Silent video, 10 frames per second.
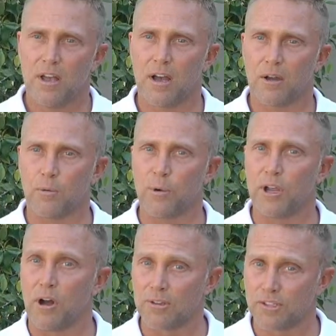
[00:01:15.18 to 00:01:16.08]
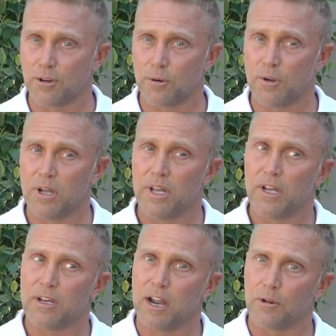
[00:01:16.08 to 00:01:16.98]
Uh, we also
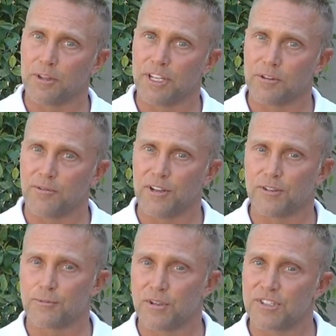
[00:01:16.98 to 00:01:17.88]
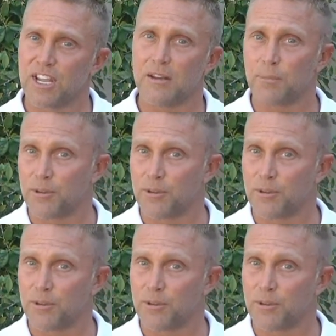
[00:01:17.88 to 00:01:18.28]
not only get funds from the state,